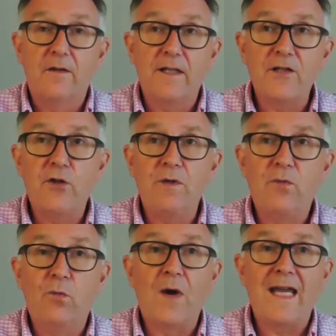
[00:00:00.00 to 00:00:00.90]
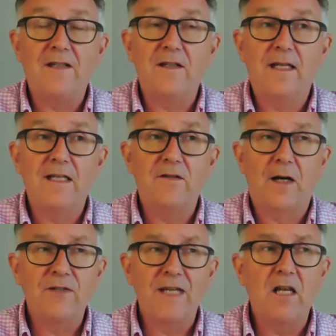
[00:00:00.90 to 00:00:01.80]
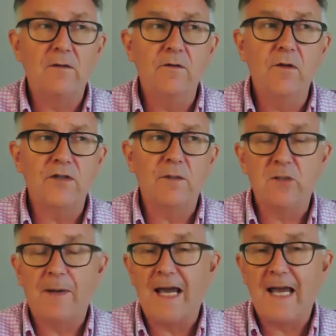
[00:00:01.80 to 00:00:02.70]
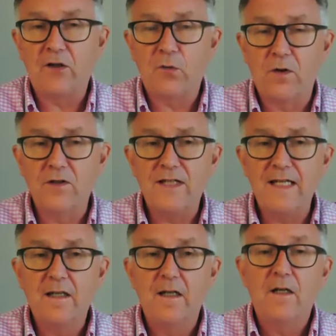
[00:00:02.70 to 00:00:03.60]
The issue with weight is, I would say, not so much about egg quality.